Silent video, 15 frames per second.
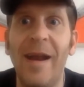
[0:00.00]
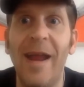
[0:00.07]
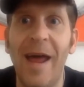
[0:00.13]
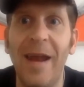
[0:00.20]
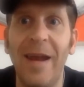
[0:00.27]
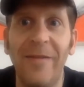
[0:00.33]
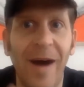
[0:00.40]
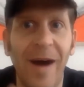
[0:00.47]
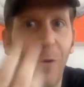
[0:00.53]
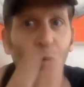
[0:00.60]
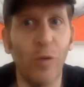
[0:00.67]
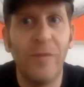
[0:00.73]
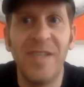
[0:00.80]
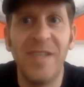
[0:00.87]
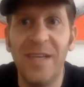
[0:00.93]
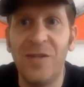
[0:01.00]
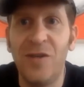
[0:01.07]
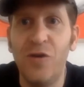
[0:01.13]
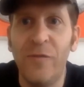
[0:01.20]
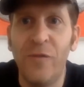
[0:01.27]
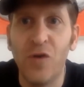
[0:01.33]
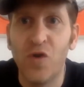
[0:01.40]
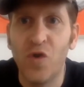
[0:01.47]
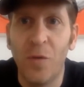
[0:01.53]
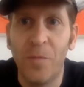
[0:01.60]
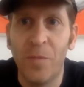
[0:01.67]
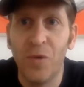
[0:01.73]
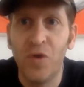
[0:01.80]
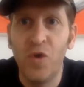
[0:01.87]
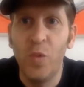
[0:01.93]
And if I would have said to you, for
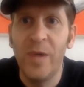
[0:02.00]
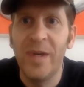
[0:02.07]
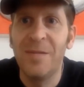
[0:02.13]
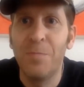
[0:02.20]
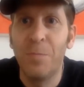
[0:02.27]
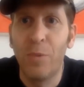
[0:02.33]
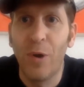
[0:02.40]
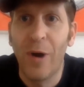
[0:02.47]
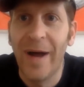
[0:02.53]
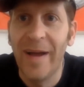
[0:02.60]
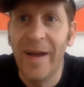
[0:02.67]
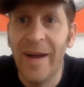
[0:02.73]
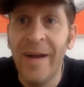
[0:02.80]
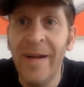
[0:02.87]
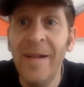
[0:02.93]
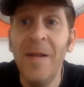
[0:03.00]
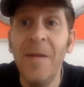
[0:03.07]
example, two weeks prior,